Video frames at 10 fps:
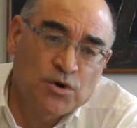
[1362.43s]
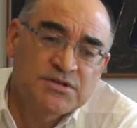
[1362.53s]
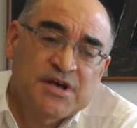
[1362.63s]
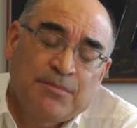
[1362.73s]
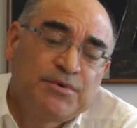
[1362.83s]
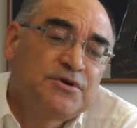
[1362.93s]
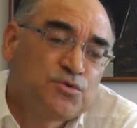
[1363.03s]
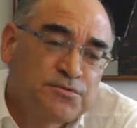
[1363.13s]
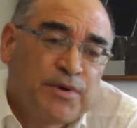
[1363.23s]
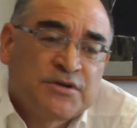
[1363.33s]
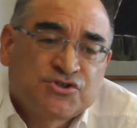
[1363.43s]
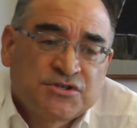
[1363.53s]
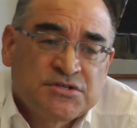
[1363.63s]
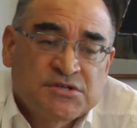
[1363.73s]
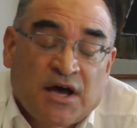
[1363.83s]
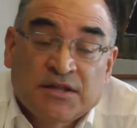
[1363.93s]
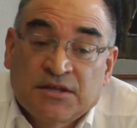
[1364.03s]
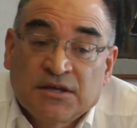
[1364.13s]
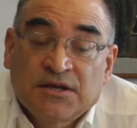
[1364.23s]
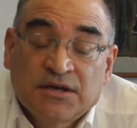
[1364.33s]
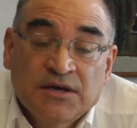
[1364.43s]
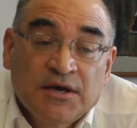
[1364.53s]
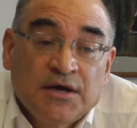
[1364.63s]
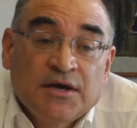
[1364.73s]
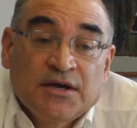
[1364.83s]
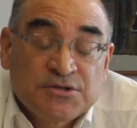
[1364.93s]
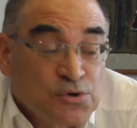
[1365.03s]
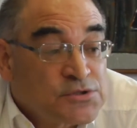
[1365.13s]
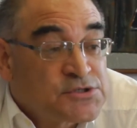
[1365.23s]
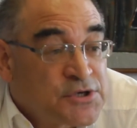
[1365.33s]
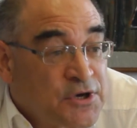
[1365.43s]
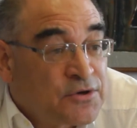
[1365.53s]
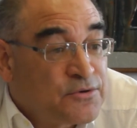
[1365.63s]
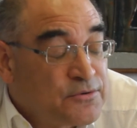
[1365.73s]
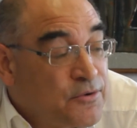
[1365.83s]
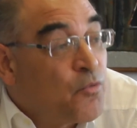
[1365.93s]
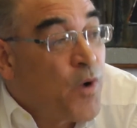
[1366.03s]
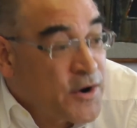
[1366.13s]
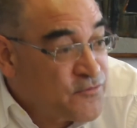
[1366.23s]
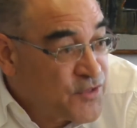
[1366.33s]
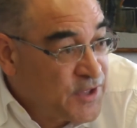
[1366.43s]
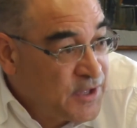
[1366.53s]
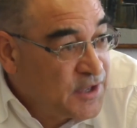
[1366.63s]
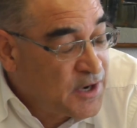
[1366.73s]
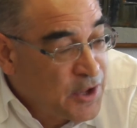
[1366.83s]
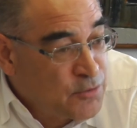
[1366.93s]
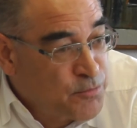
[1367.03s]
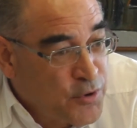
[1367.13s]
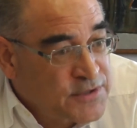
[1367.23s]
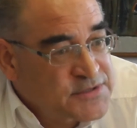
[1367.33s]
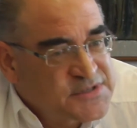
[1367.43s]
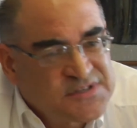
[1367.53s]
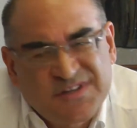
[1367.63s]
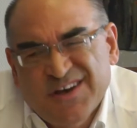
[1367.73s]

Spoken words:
And what has happened with pensions, I think, is also one of the low points.